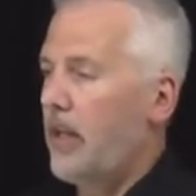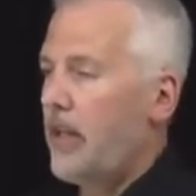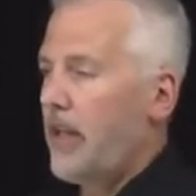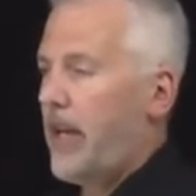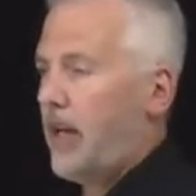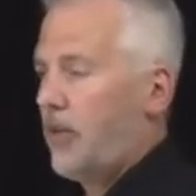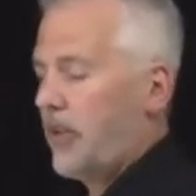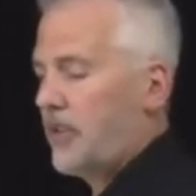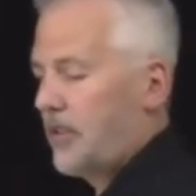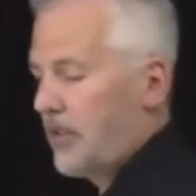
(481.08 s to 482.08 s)
Now
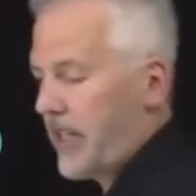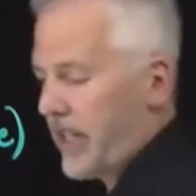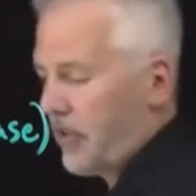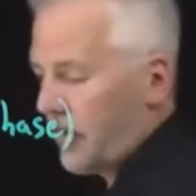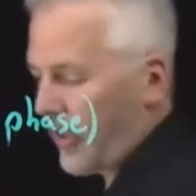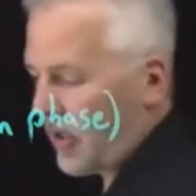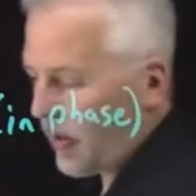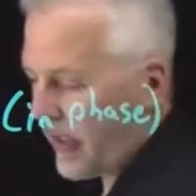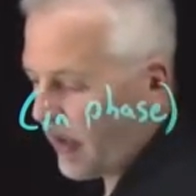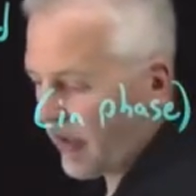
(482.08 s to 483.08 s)
let's tackle the
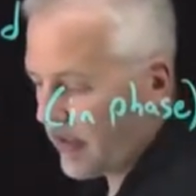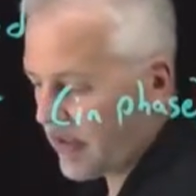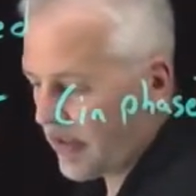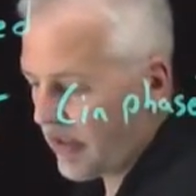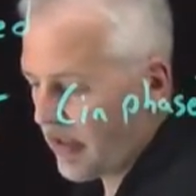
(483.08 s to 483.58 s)
coherence.